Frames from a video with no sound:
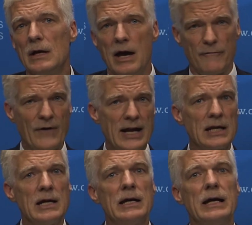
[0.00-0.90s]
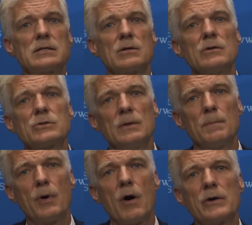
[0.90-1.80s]
And finally, it's also
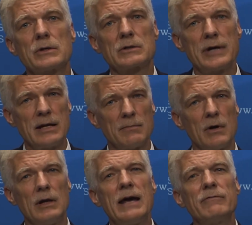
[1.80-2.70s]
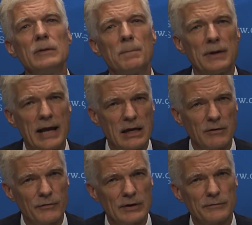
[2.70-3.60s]
important to create a more level playing
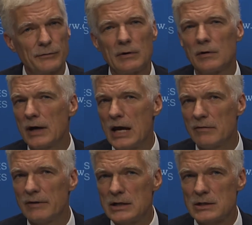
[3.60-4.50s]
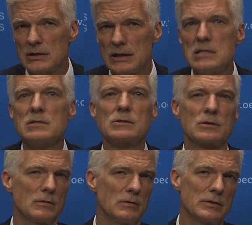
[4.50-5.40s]
field for innovation in
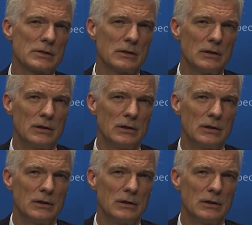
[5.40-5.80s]
schools.